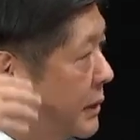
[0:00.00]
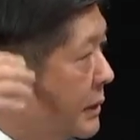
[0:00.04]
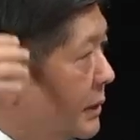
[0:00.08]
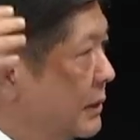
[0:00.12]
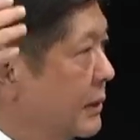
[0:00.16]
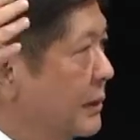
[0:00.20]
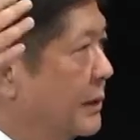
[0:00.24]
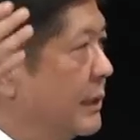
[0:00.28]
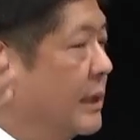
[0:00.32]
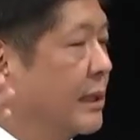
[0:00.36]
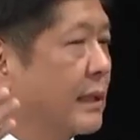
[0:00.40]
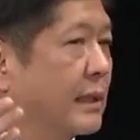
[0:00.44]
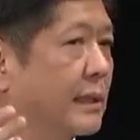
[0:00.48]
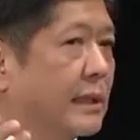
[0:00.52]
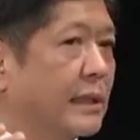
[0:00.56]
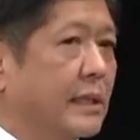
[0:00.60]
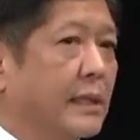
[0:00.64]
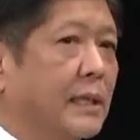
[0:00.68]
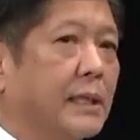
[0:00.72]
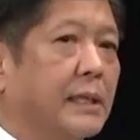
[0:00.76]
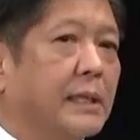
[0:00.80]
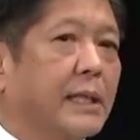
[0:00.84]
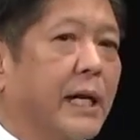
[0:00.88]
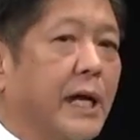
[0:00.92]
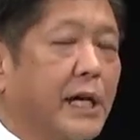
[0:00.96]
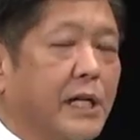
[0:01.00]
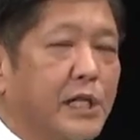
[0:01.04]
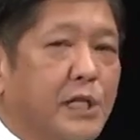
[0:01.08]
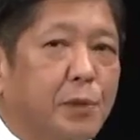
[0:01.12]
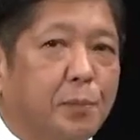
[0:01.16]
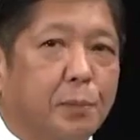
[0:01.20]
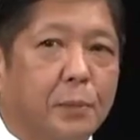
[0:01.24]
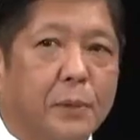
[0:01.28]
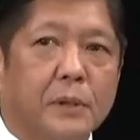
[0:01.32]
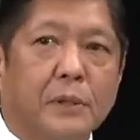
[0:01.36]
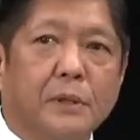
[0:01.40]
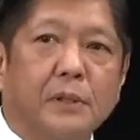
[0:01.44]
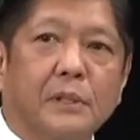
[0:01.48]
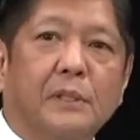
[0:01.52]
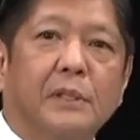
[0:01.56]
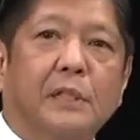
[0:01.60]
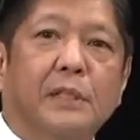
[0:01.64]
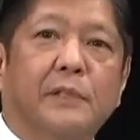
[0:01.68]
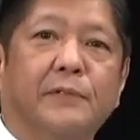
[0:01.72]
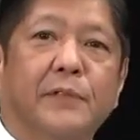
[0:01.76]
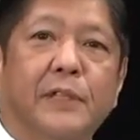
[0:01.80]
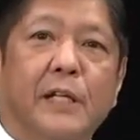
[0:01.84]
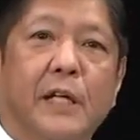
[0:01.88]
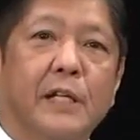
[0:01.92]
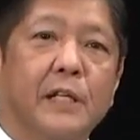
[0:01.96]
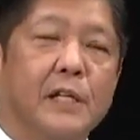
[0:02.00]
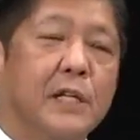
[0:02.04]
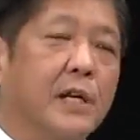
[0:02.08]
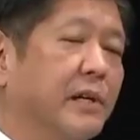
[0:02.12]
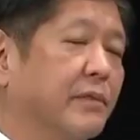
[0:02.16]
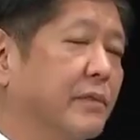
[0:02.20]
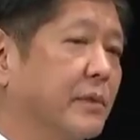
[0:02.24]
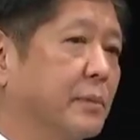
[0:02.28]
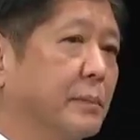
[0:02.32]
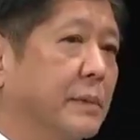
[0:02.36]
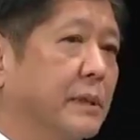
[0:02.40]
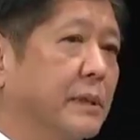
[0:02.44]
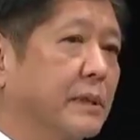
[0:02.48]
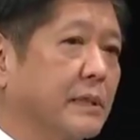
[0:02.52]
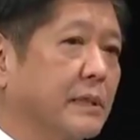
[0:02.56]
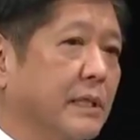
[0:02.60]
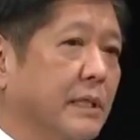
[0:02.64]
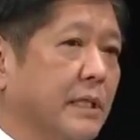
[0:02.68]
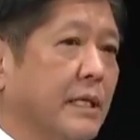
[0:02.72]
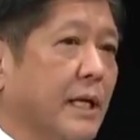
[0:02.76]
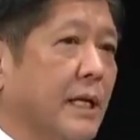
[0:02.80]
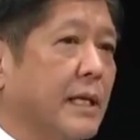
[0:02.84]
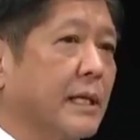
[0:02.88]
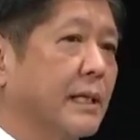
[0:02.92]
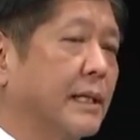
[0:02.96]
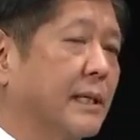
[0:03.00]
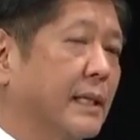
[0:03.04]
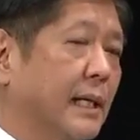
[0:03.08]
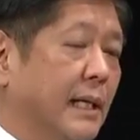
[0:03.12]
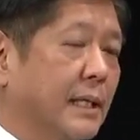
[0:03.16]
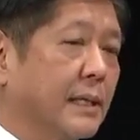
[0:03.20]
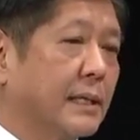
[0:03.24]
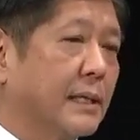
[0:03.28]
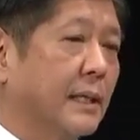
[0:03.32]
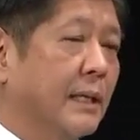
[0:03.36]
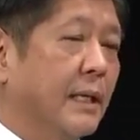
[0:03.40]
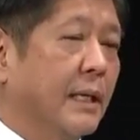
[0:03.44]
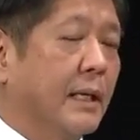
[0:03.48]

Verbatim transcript: Uh, let the uh, experts in government decide that.